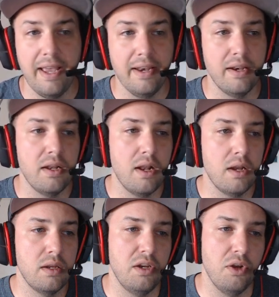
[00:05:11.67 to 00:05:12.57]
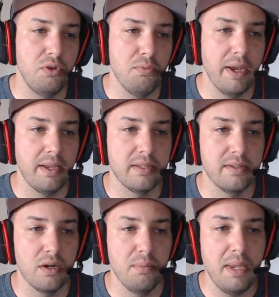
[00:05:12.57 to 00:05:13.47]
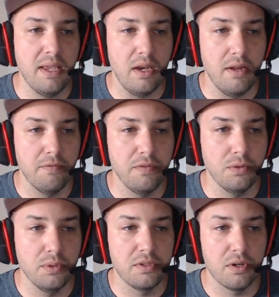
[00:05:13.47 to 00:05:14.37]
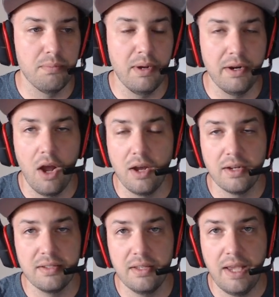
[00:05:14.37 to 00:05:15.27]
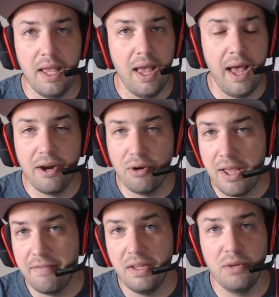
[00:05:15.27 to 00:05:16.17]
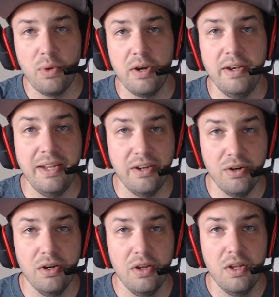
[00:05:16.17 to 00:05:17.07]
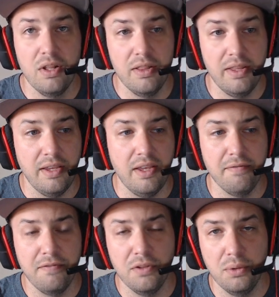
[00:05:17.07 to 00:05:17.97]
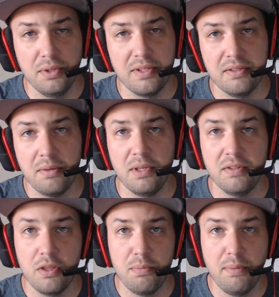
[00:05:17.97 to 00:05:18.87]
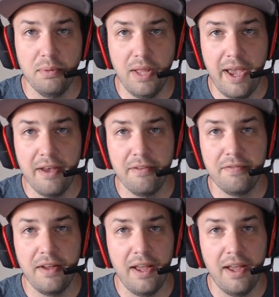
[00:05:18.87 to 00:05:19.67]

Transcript: And you know, you might consider me an influencer, but honestly, I don't have anywhere near the influence that some of these other people have.